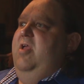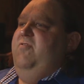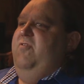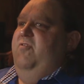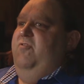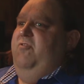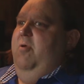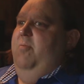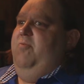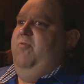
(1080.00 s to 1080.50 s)
the
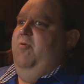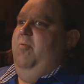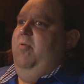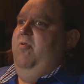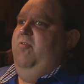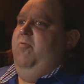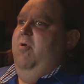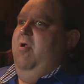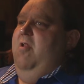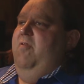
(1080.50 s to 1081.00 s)

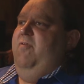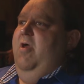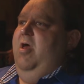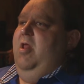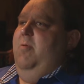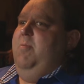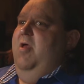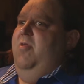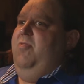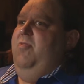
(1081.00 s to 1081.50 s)
relationships are, is
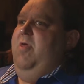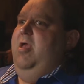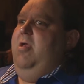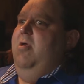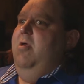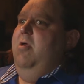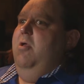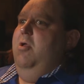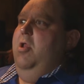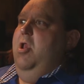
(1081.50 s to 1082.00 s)
where it's at. I mean,
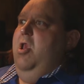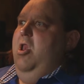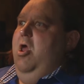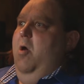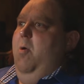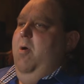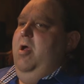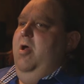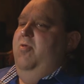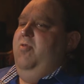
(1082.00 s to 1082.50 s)
I think
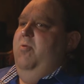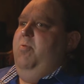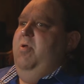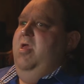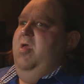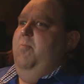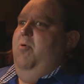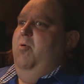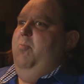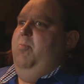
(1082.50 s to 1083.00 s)

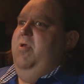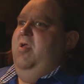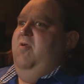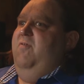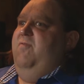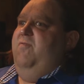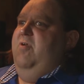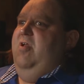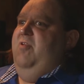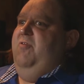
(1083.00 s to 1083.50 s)
knowing other
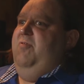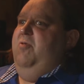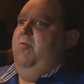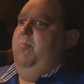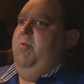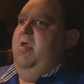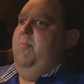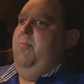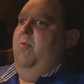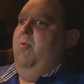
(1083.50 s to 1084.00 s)
people, being
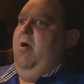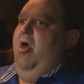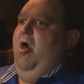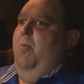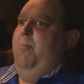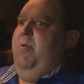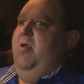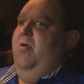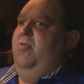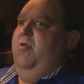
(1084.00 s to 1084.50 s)
friends with other
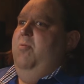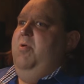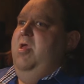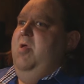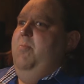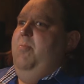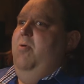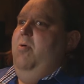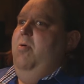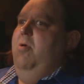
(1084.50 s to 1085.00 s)
people, helping
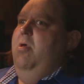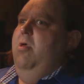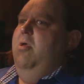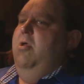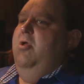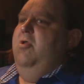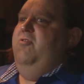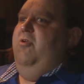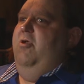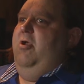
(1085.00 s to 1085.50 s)
other
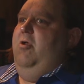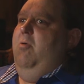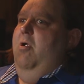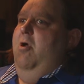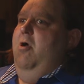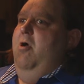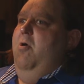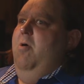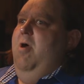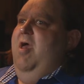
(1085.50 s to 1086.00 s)
people
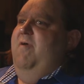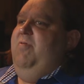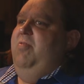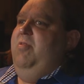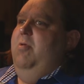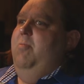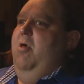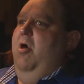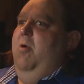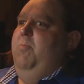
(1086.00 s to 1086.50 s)
to
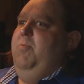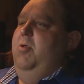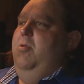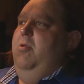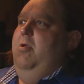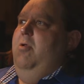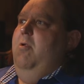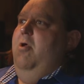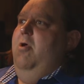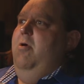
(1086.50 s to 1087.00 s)
grow, having them
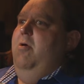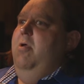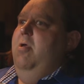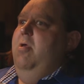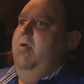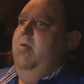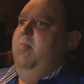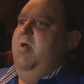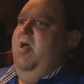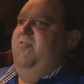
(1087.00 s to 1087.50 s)
help you to
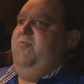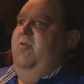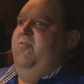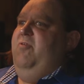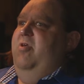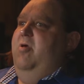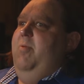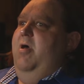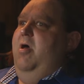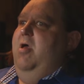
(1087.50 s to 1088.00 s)
grow,
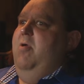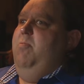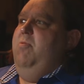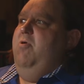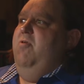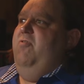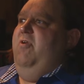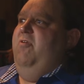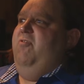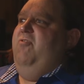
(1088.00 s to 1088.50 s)
that's what it's all
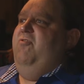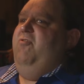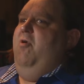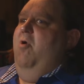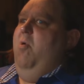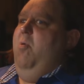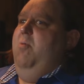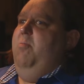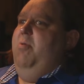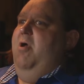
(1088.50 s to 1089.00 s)
about. And
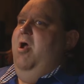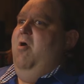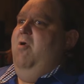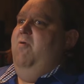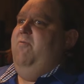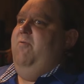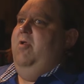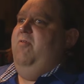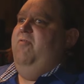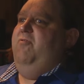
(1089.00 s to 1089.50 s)
music's so
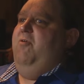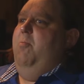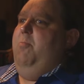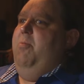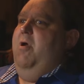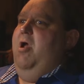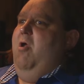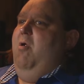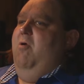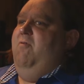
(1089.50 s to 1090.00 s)
empowering,
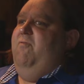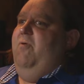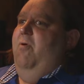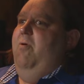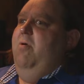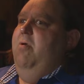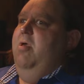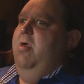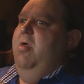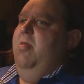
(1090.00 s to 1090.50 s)
it's so
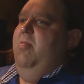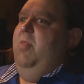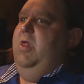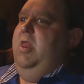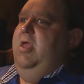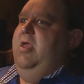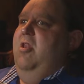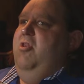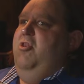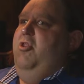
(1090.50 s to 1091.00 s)
powerful
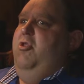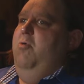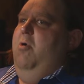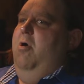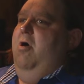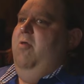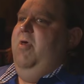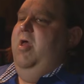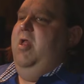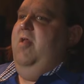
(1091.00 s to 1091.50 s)
that it
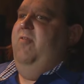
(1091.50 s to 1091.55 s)
can do